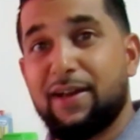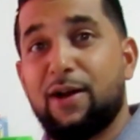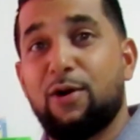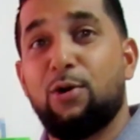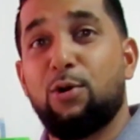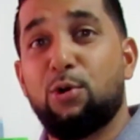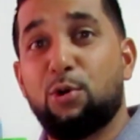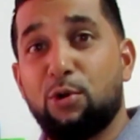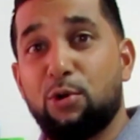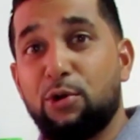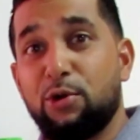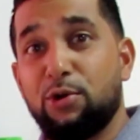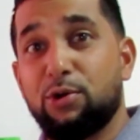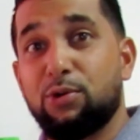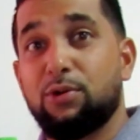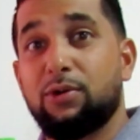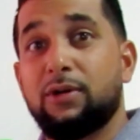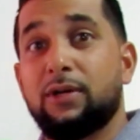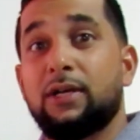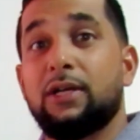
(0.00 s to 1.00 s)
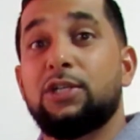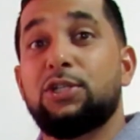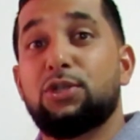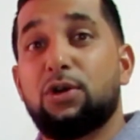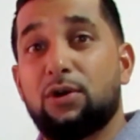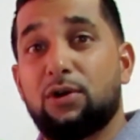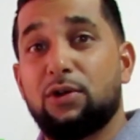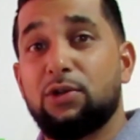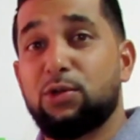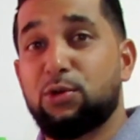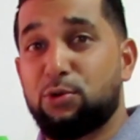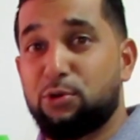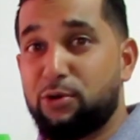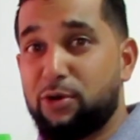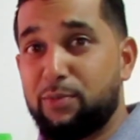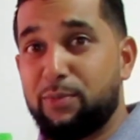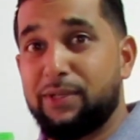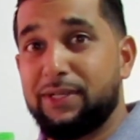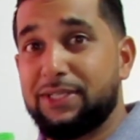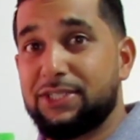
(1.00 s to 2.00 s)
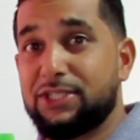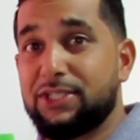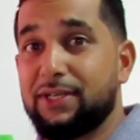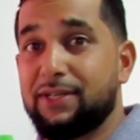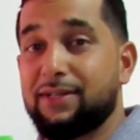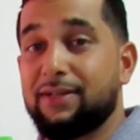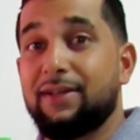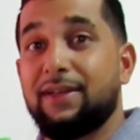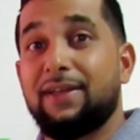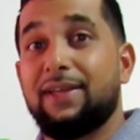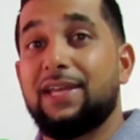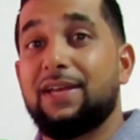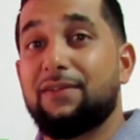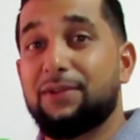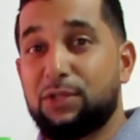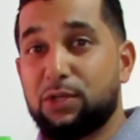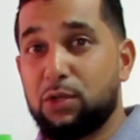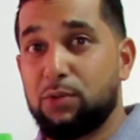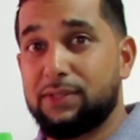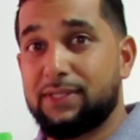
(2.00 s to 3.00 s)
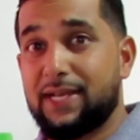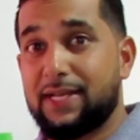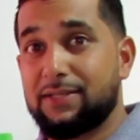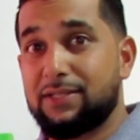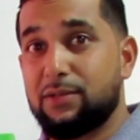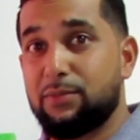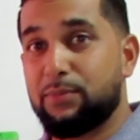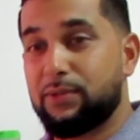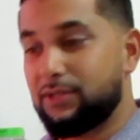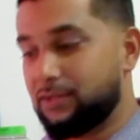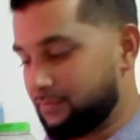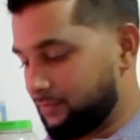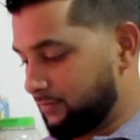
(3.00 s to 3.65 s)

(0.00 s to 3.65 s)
chocolate Oreo milkshake. You ever thought it was that simple?